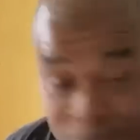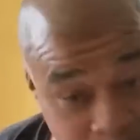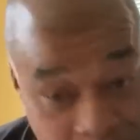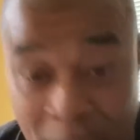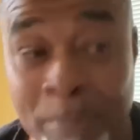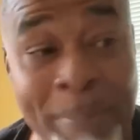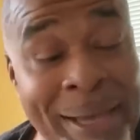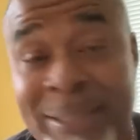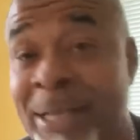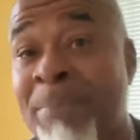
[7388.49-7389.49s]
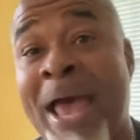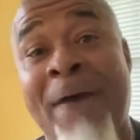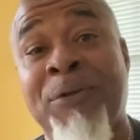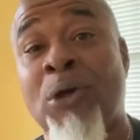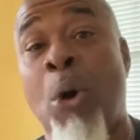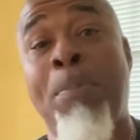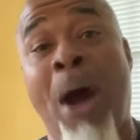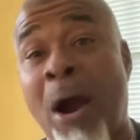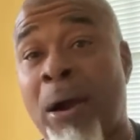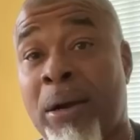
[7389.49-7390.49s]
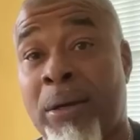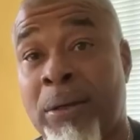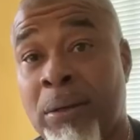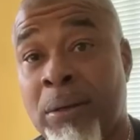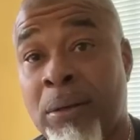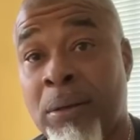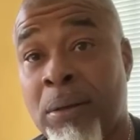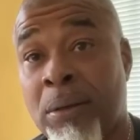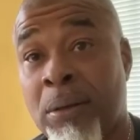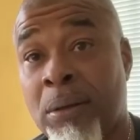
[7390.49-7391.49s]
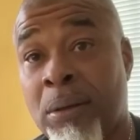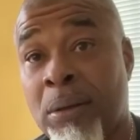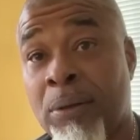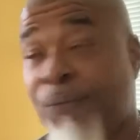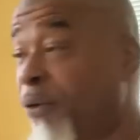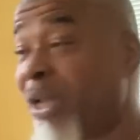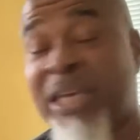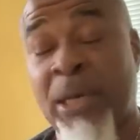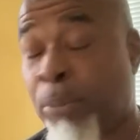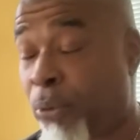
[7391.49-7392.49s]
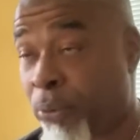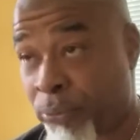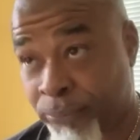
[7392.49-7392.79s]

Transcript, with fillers: Boy, I'm gonna make something have to go bark. Full of kibble.